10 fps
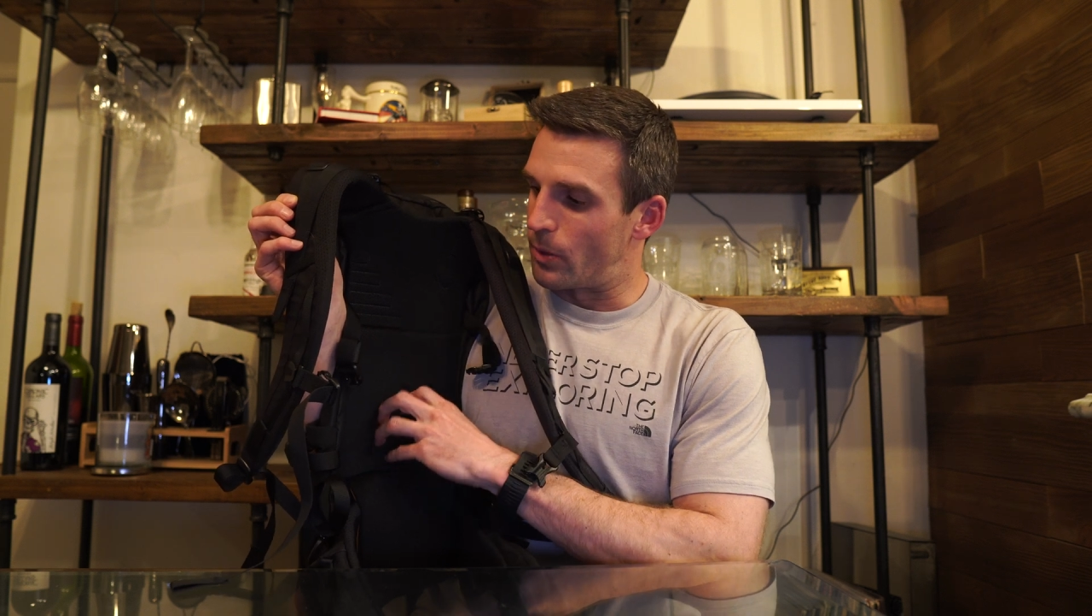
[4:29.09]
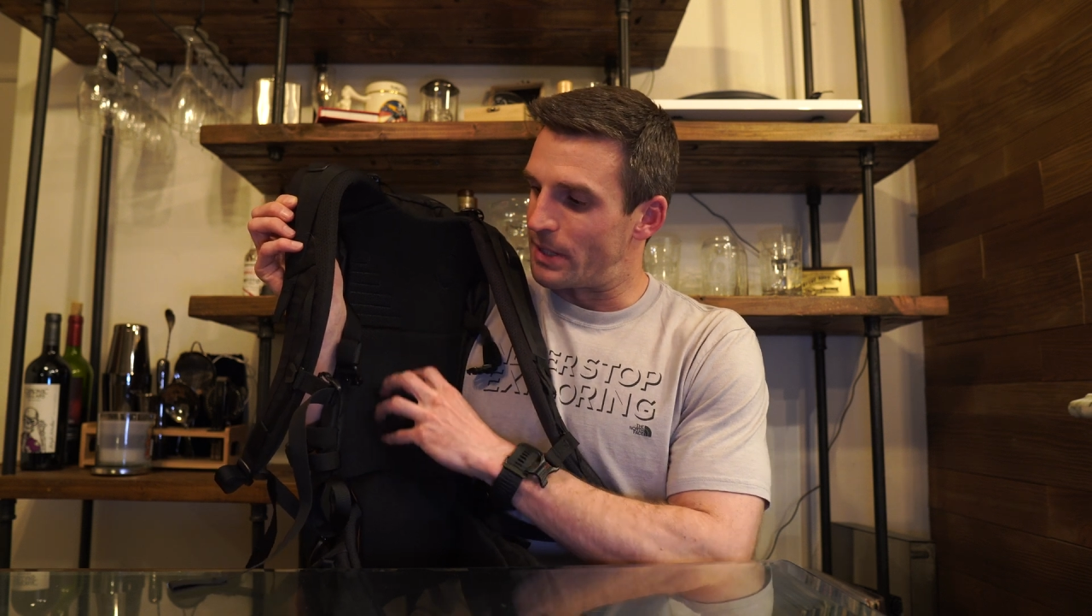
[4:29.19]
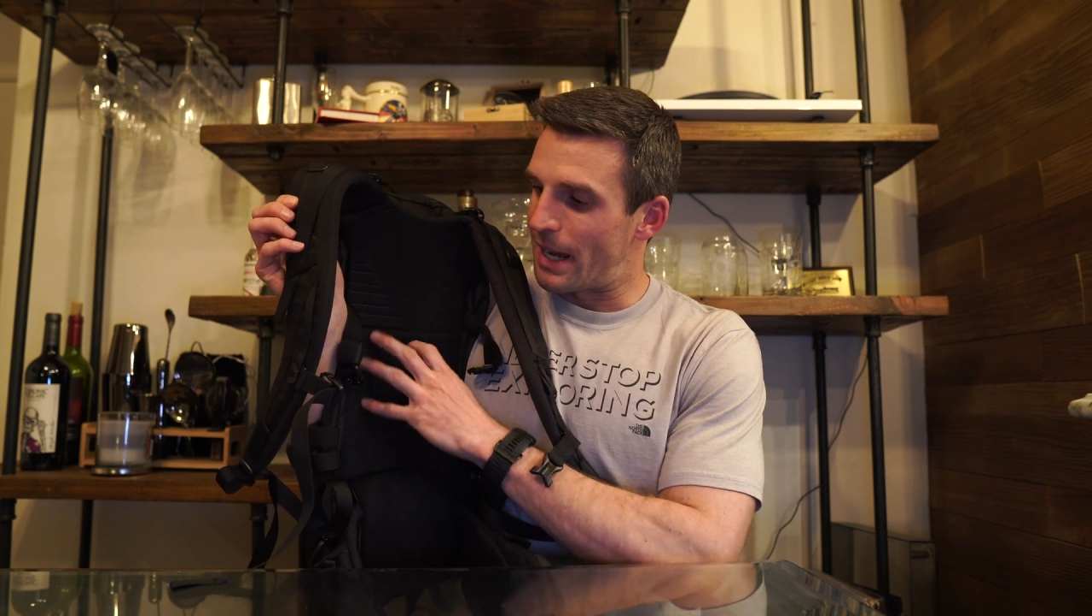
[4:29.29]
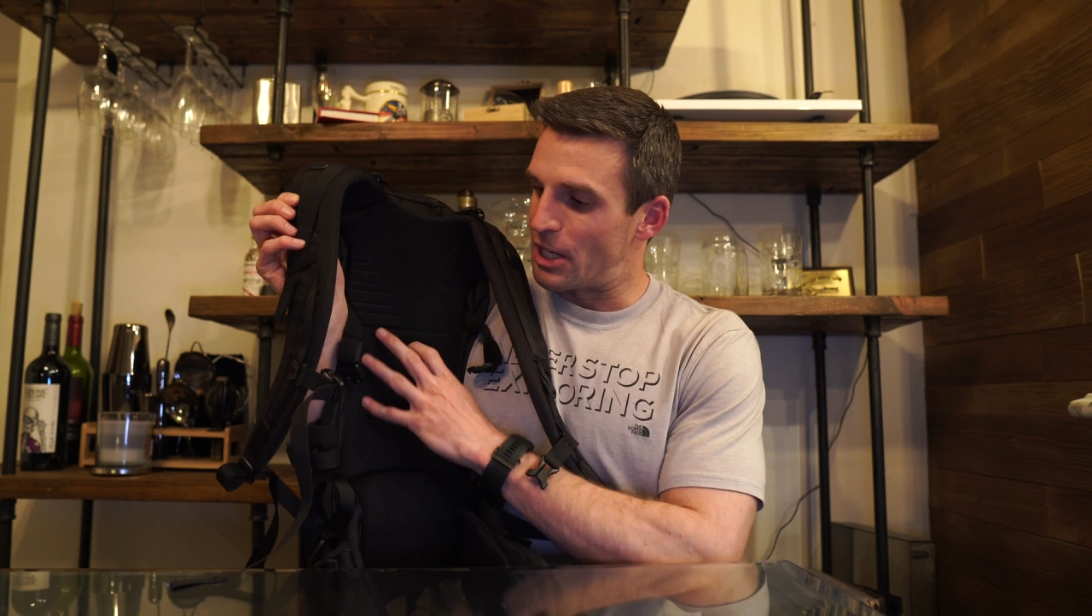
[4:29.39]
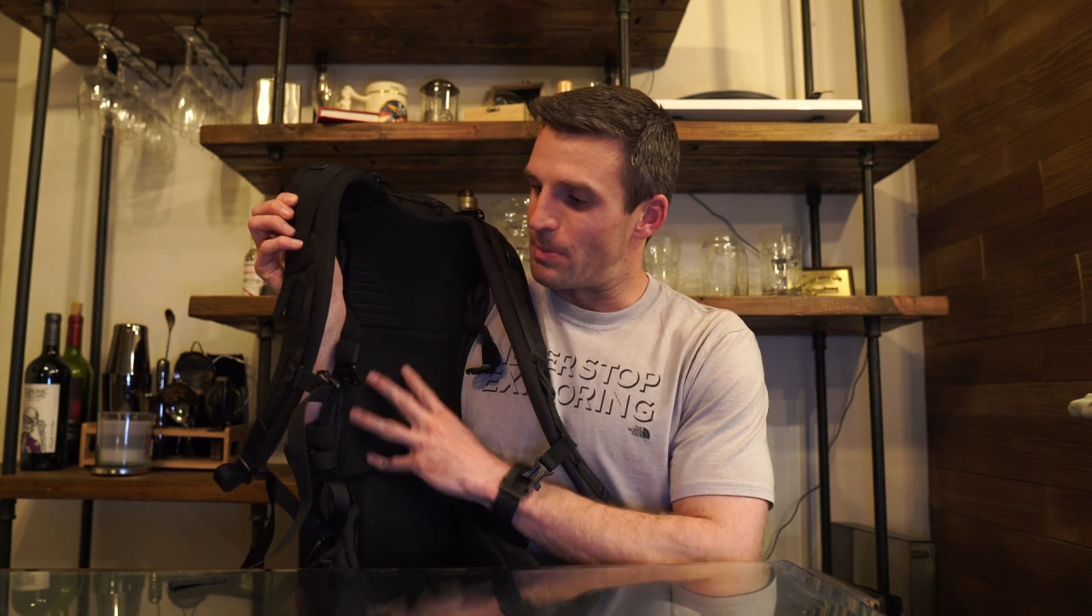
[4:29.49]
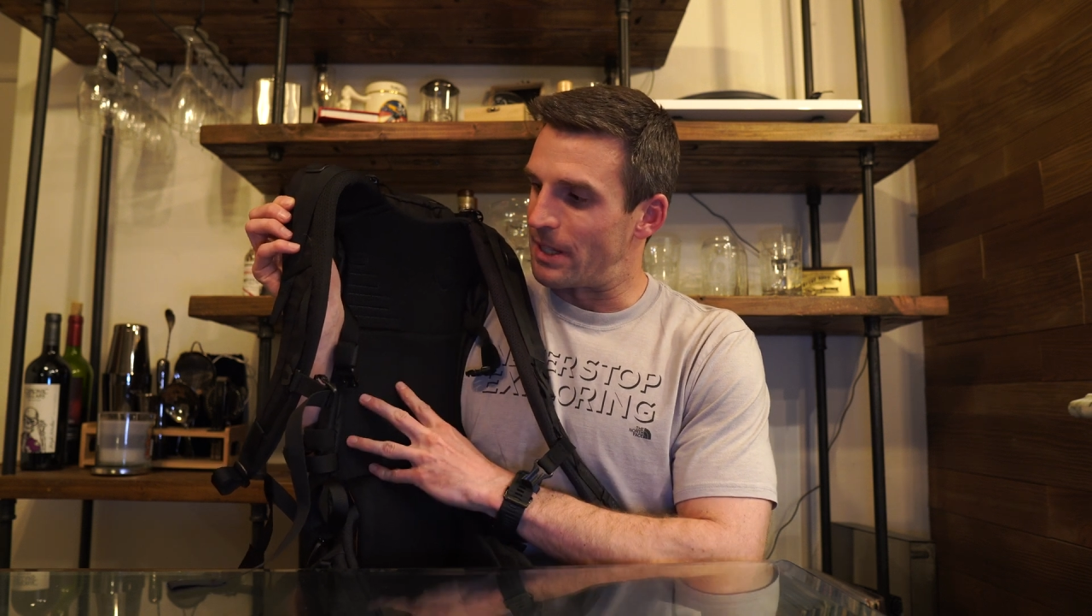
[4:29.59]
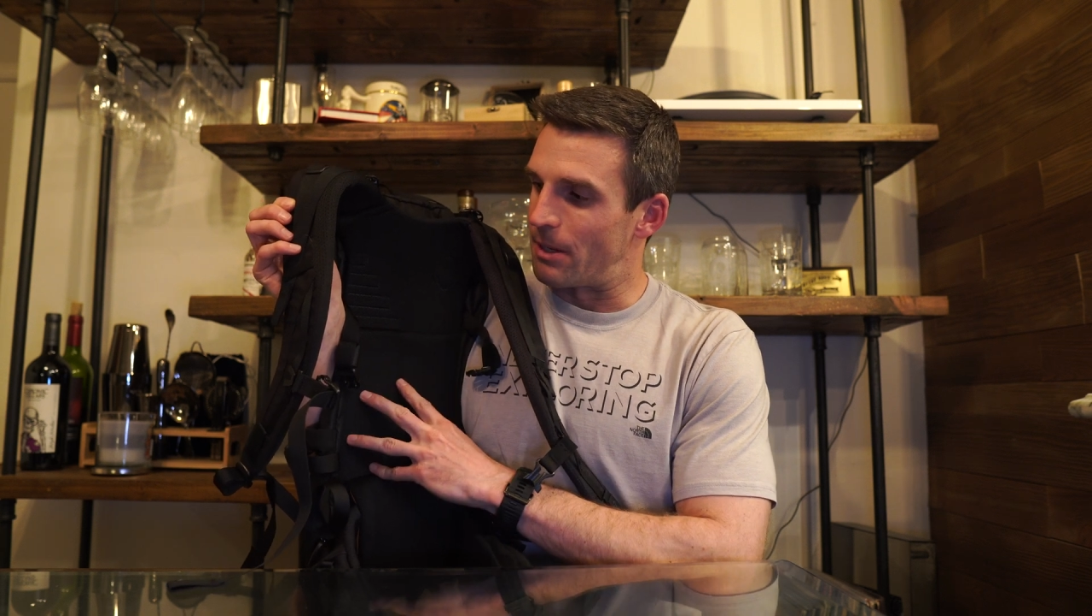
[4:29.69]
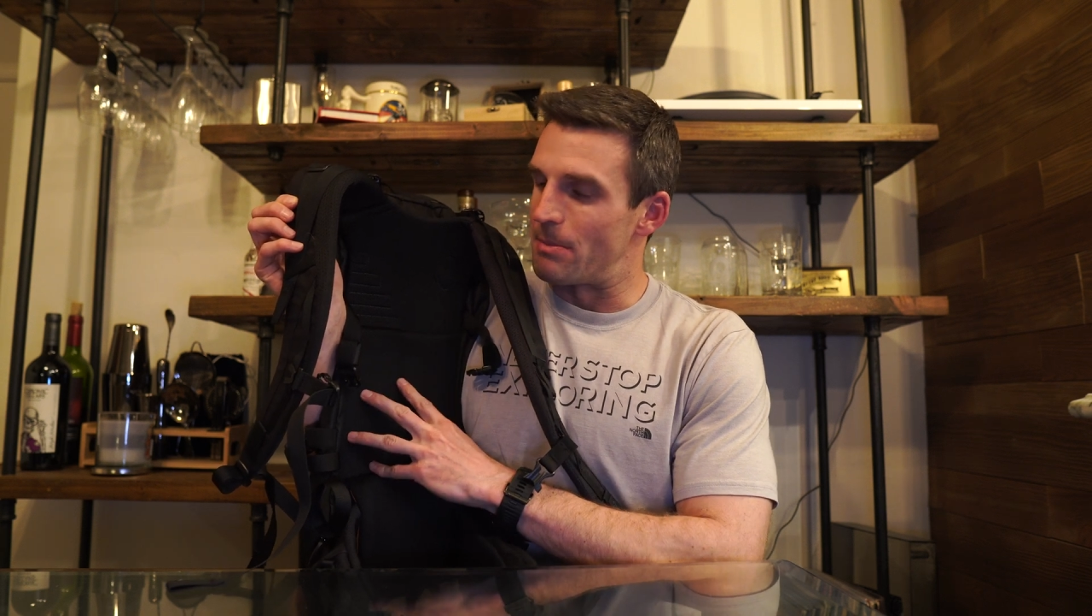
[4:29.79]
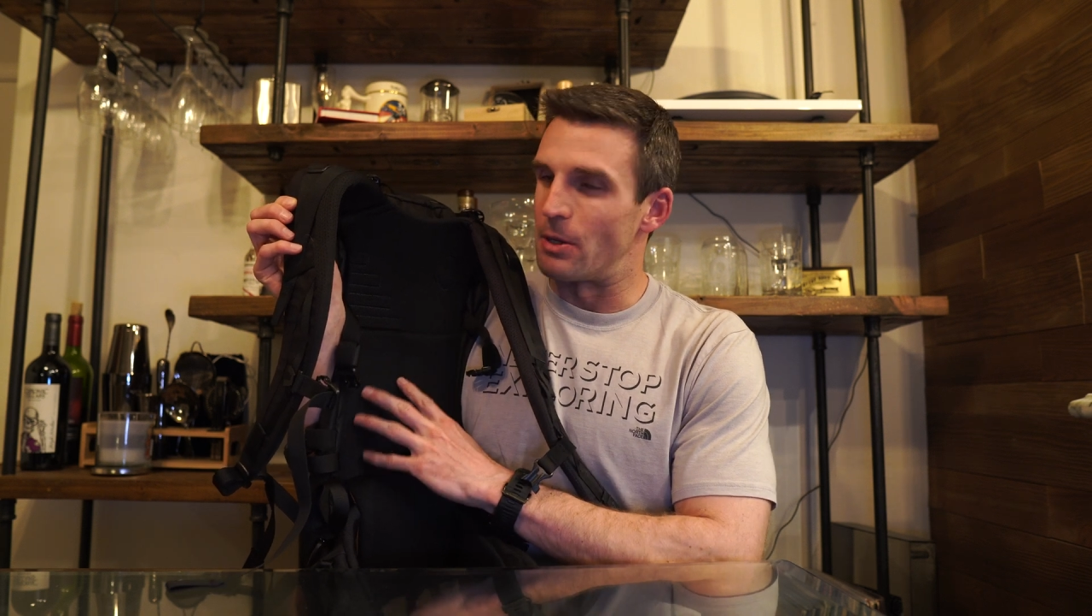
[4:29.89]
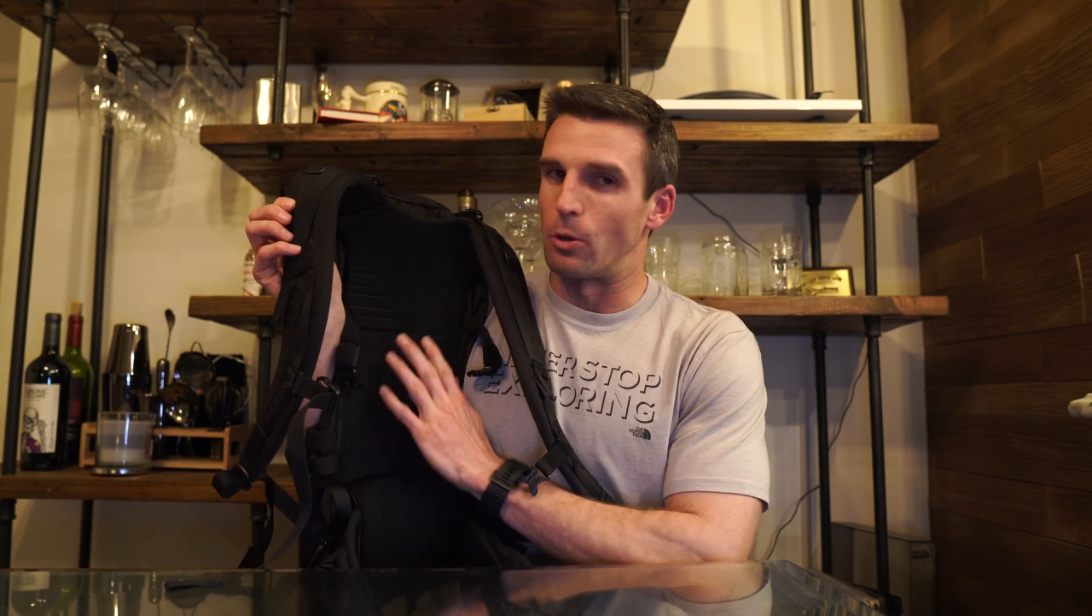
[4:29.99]
attachment in
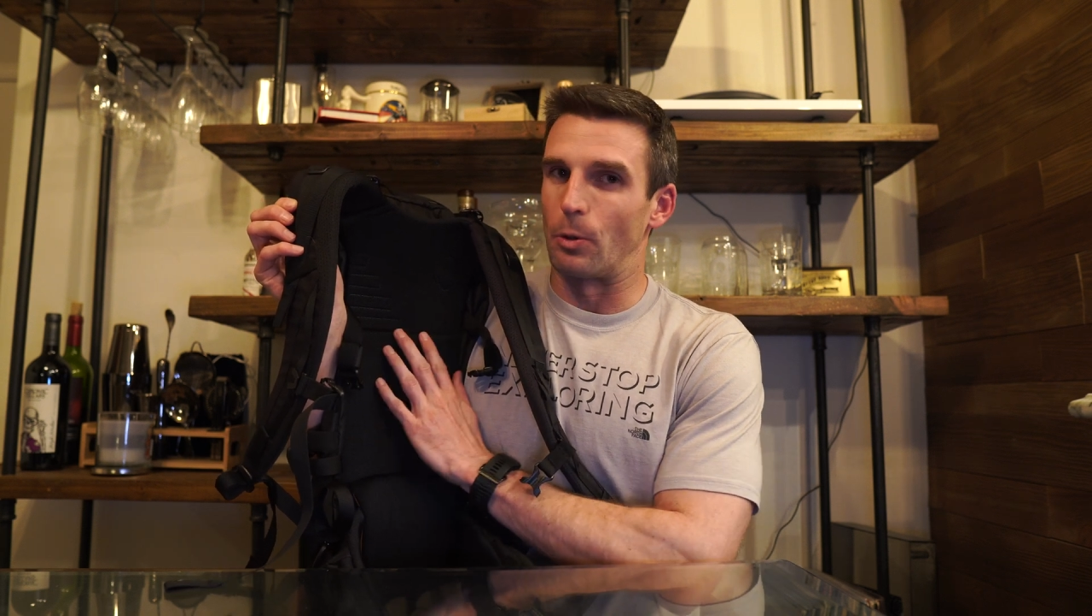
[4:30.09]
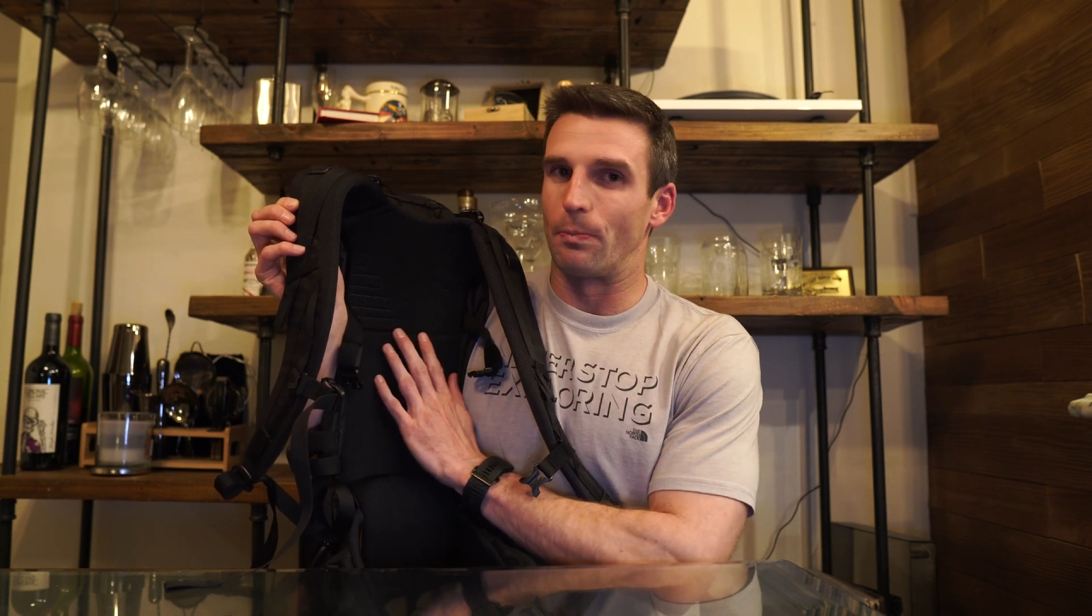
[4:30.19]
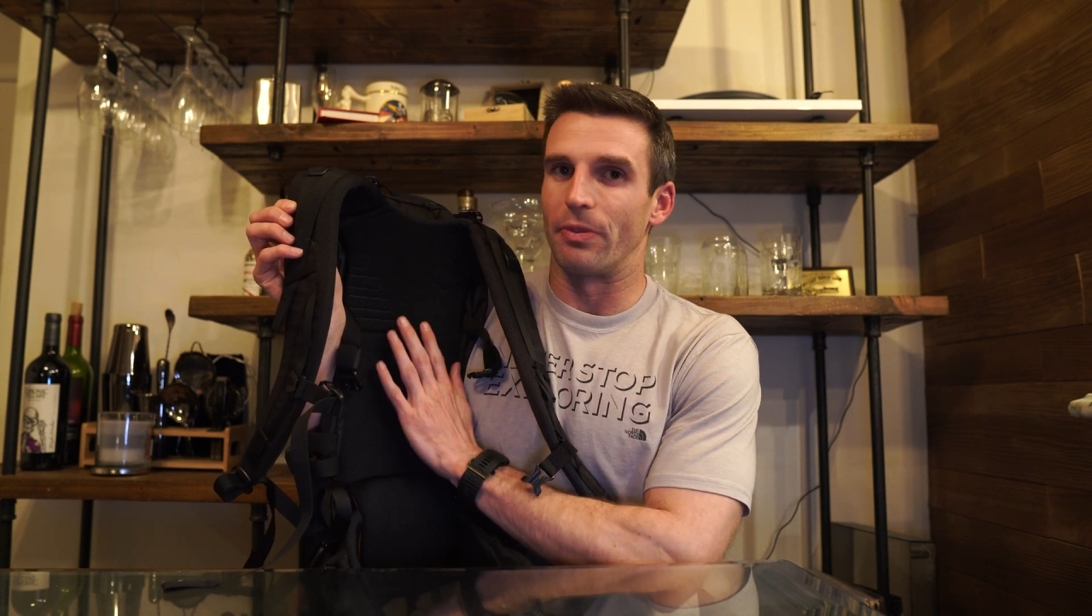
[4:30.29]
the middle